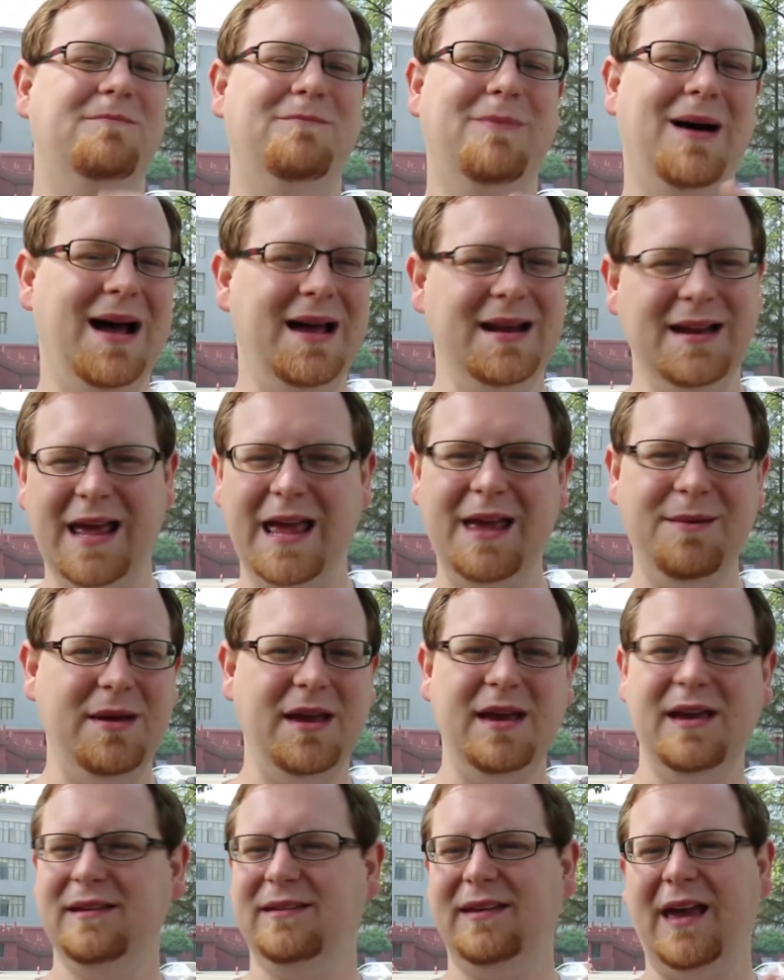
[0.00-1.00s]
My name
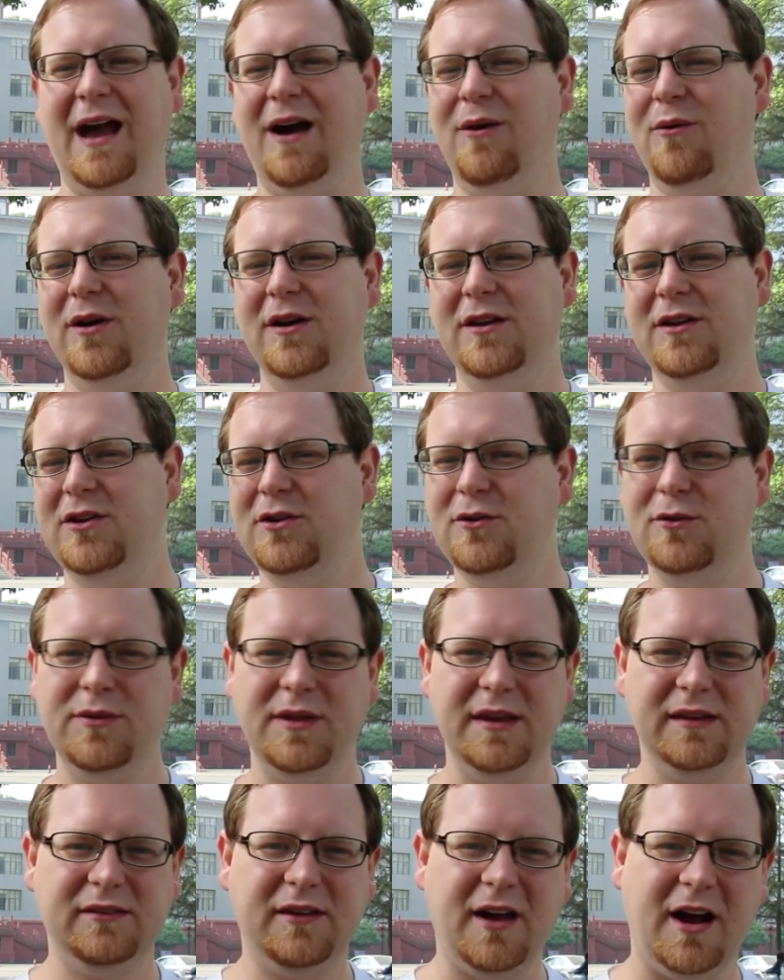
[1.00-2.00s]
is, how are you,
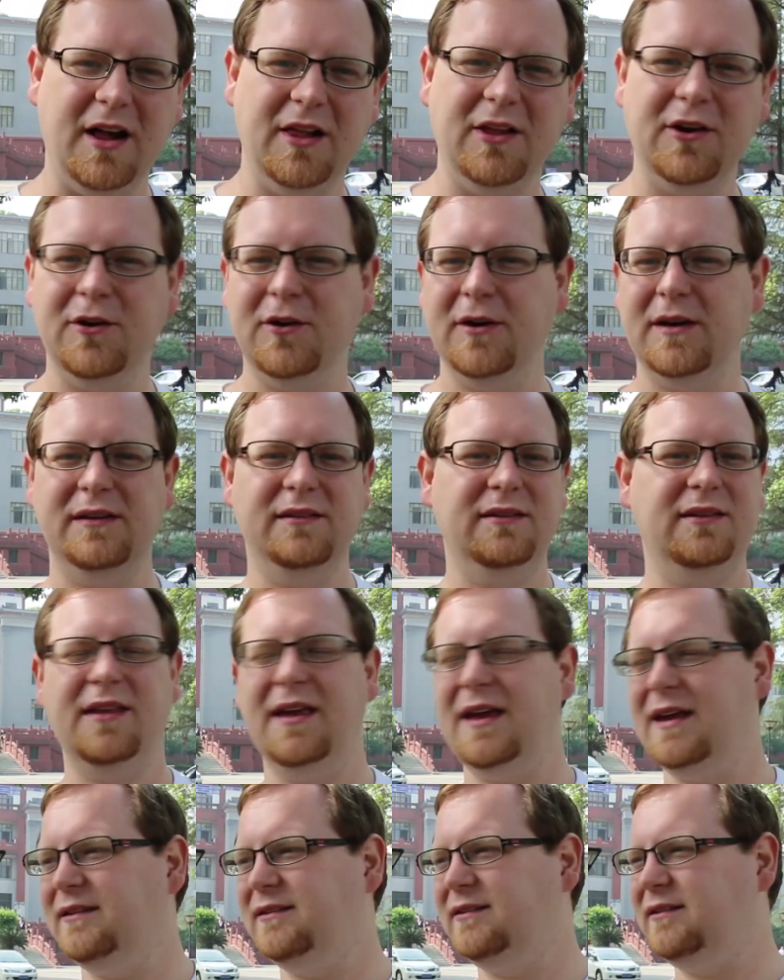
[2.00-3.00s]
this color is
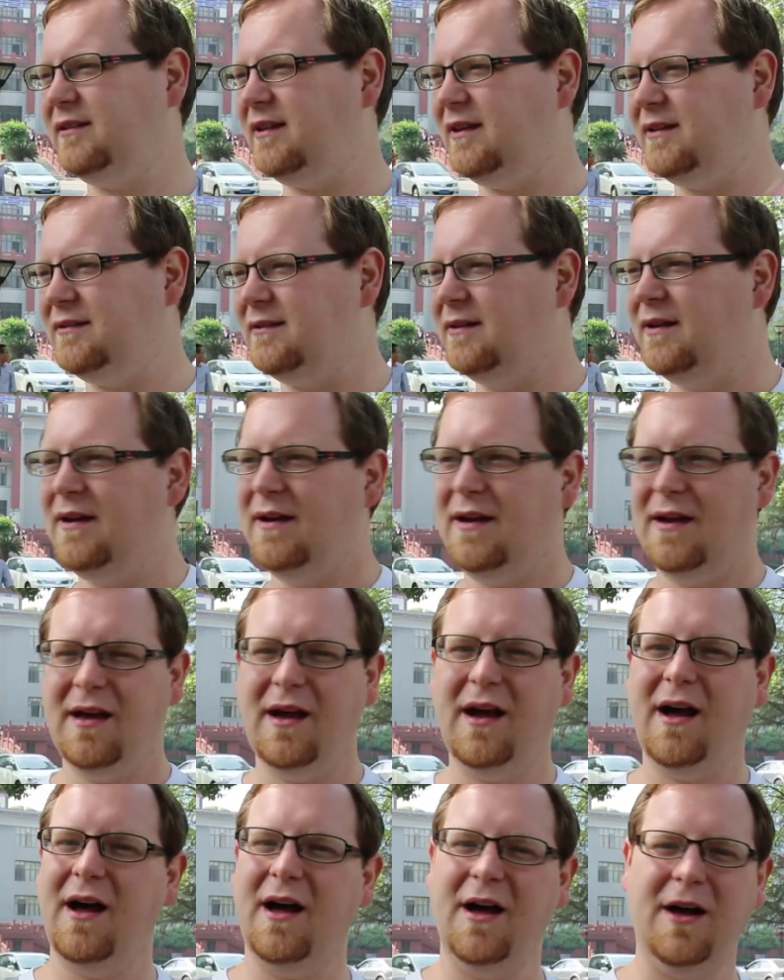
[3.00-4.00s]
this, and
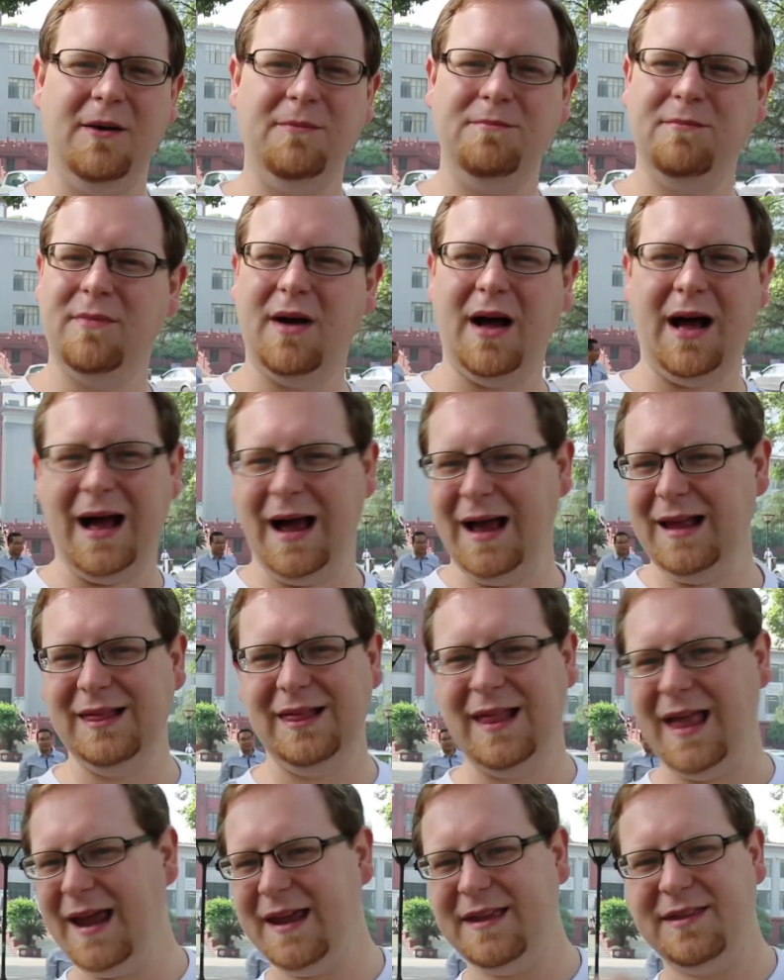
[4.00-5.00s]
I
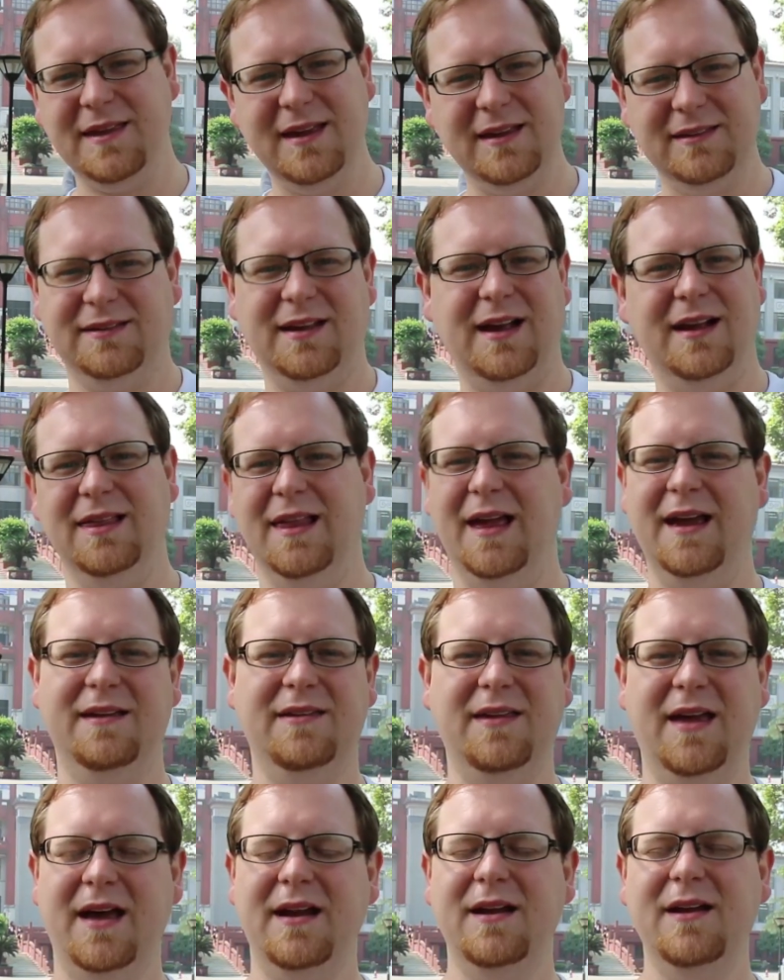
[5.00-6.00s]
like this, I
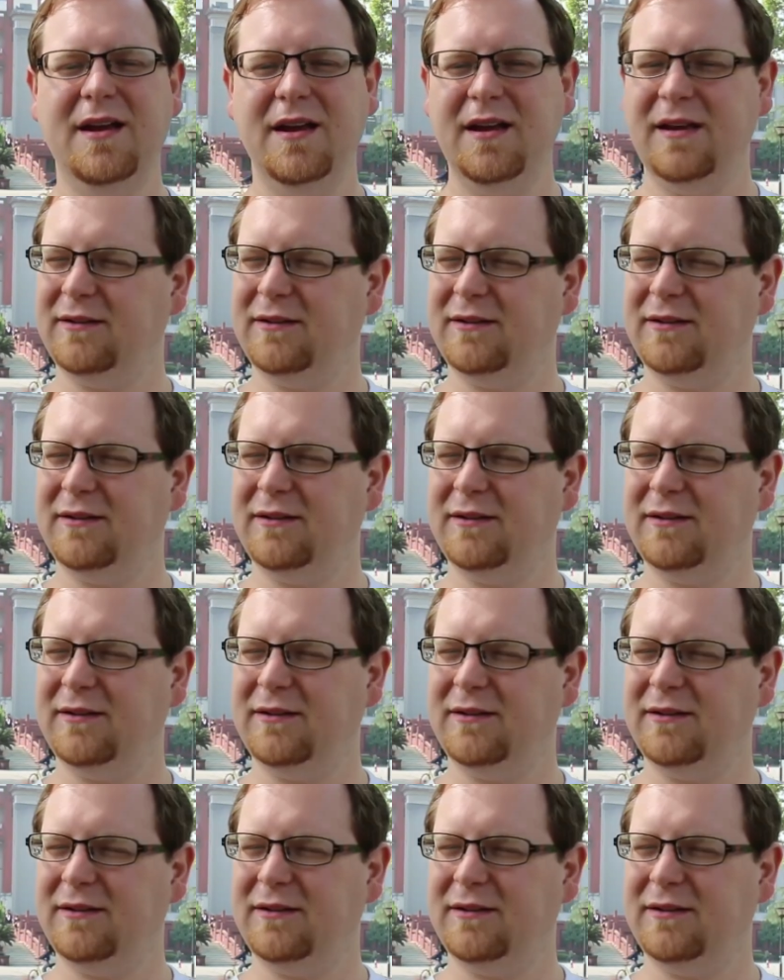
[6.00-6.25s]
like that.